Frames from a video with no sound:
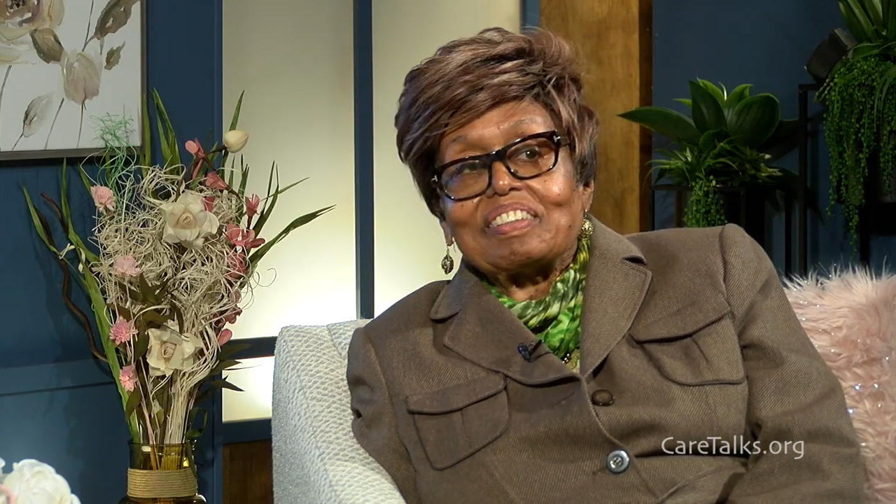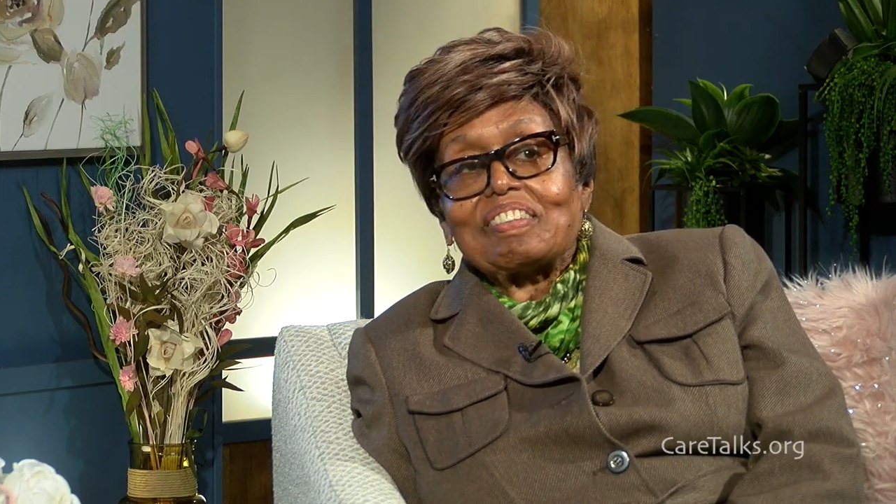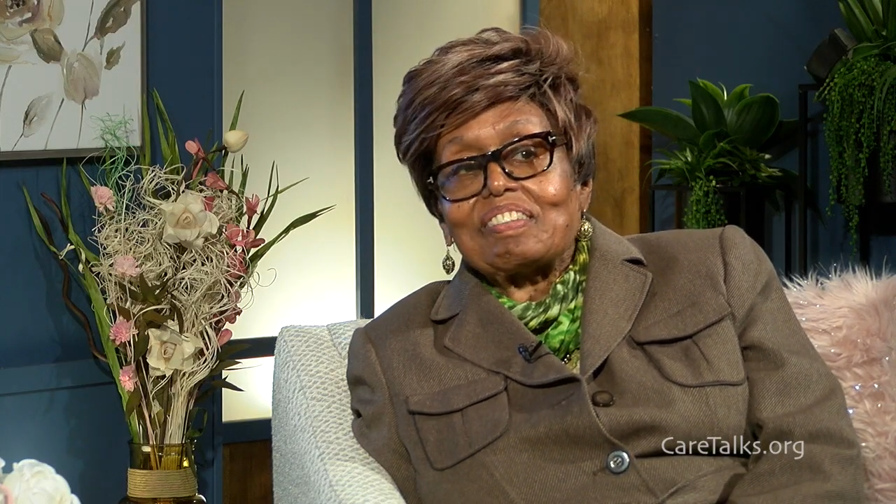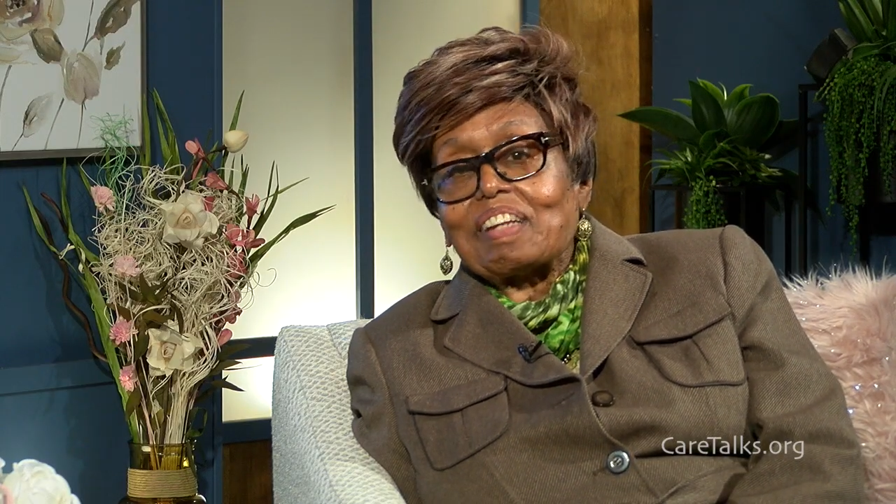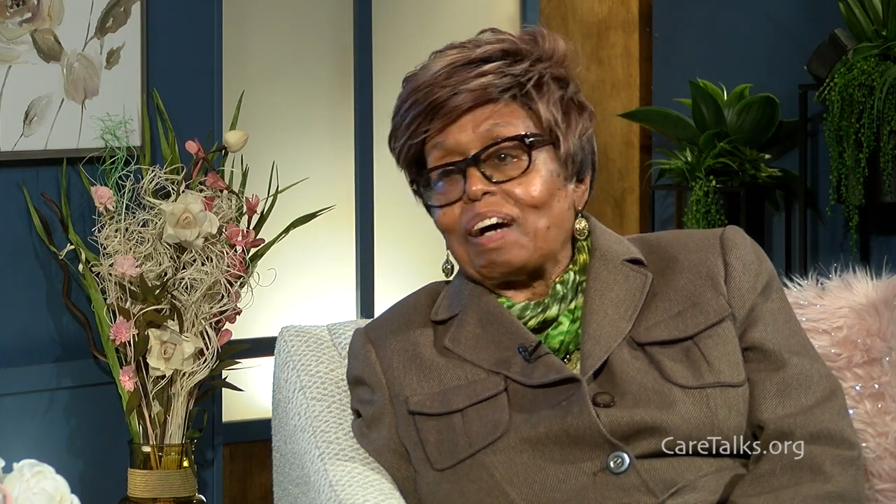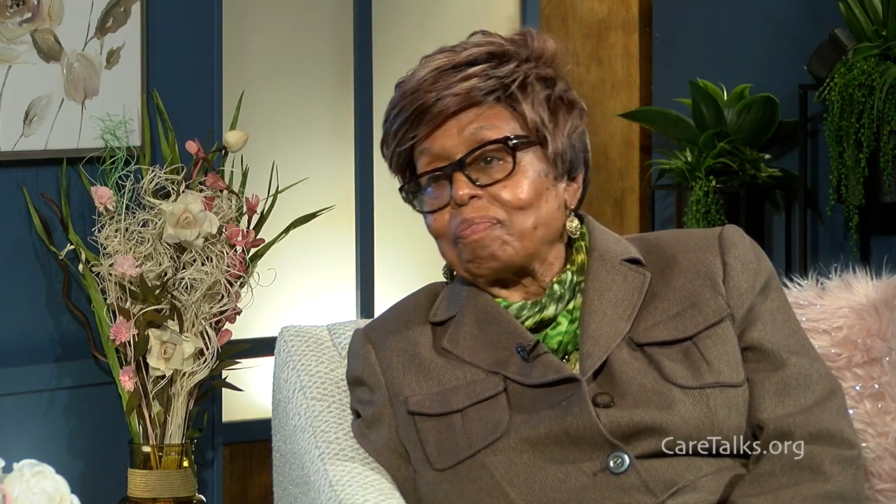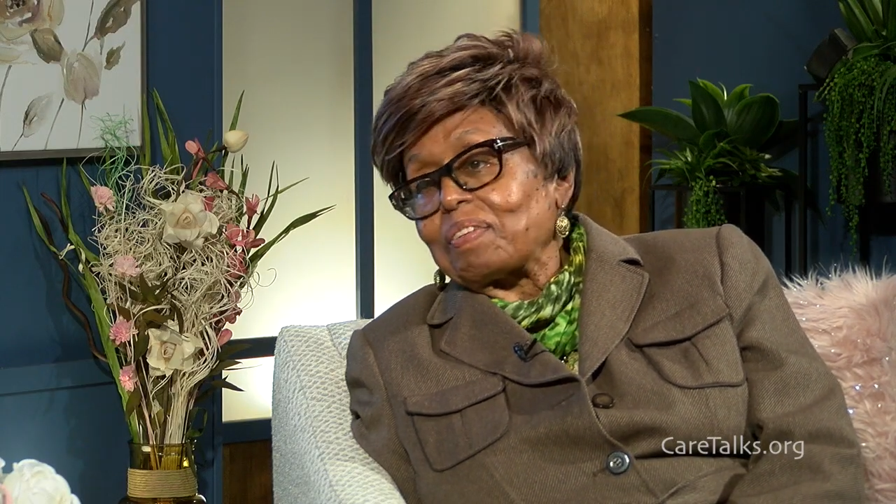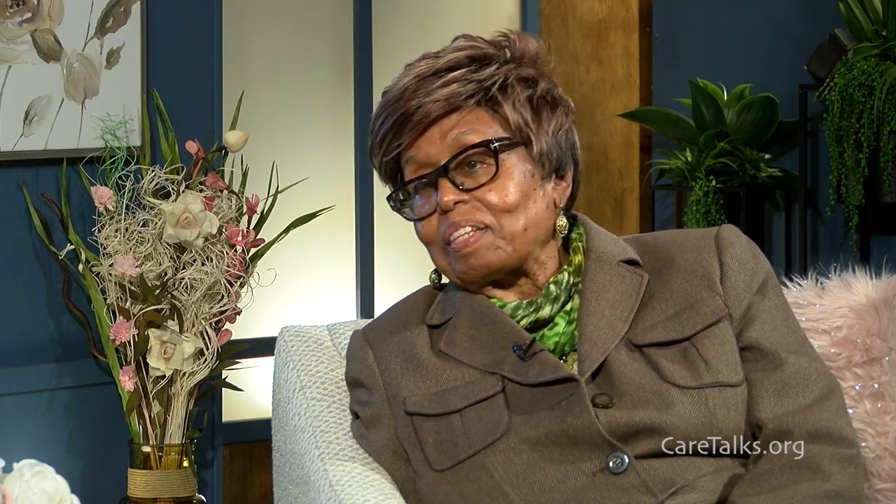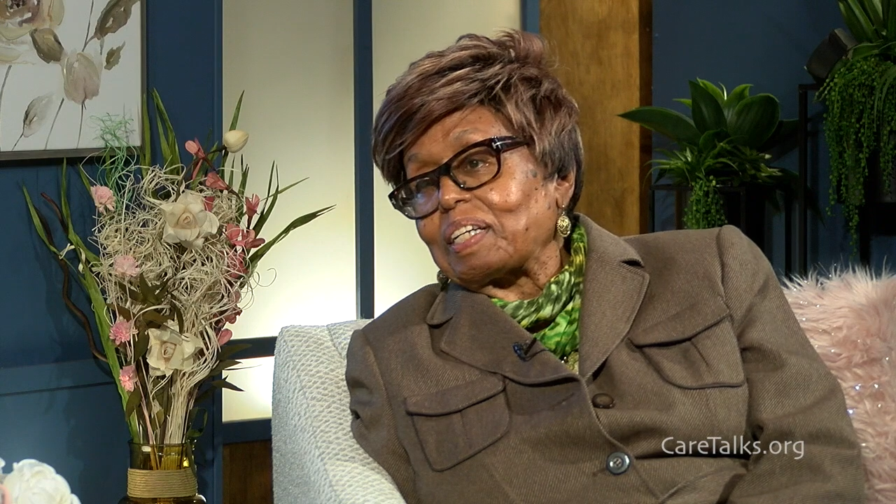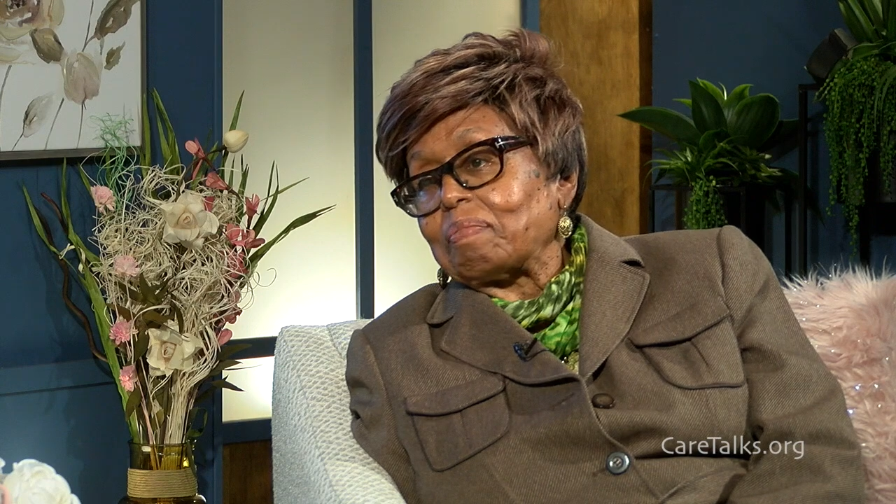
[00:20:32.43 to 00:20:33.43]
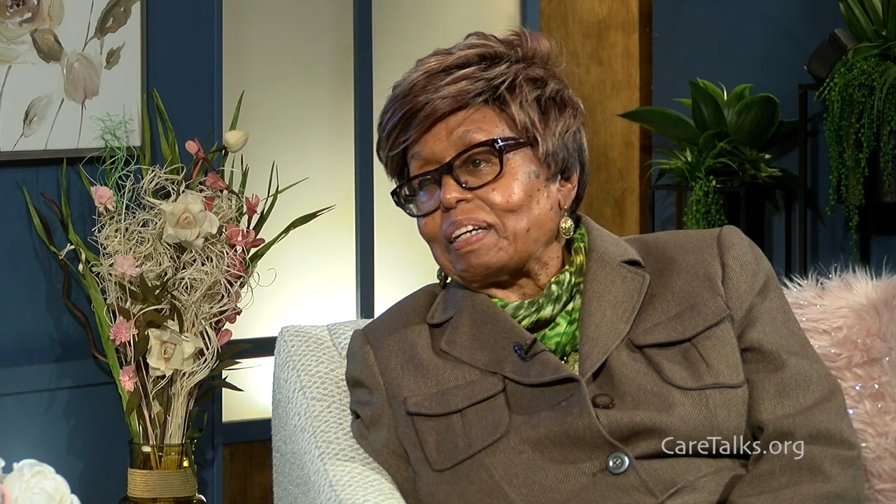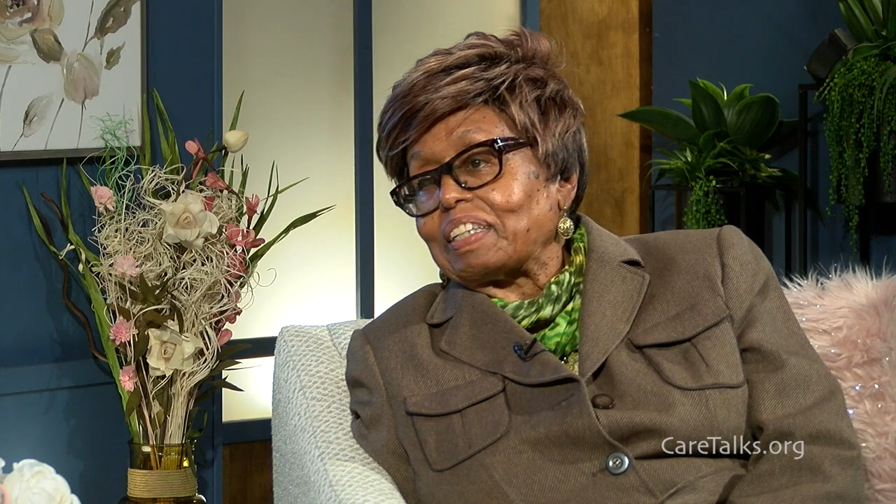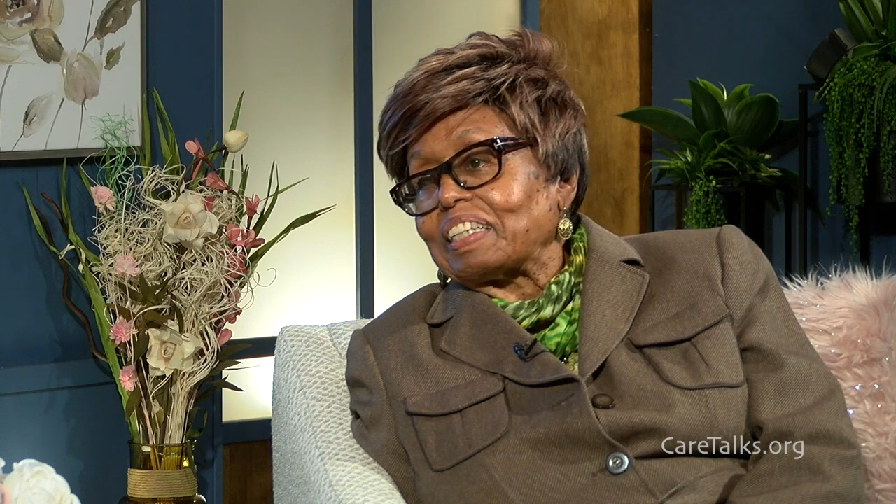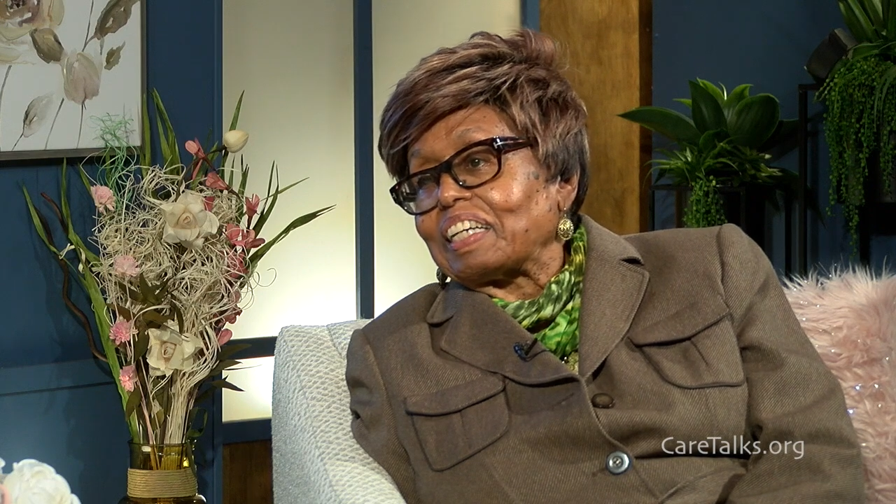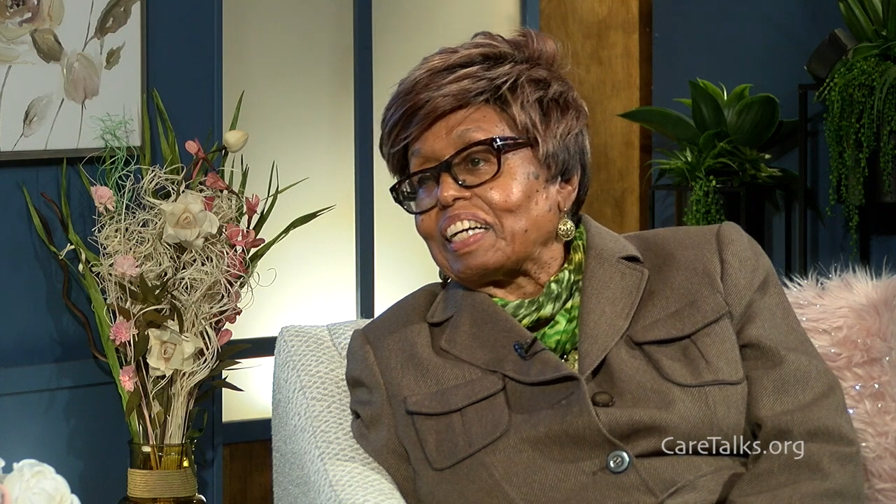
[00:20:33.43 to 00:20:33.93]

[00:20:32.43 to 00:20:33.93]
stop to think about it.